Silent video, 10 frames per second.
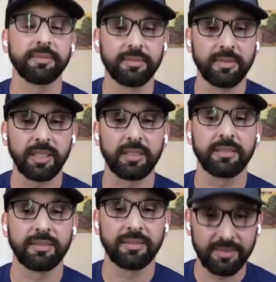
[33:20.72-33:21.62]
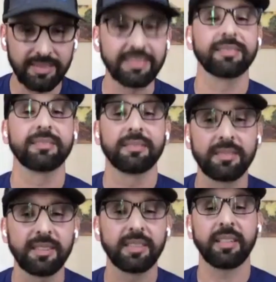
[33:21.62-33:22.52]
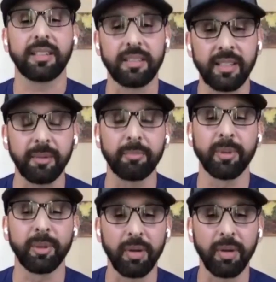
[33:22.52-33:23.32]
cupping is probably more appropriate, yeah, yeah right? More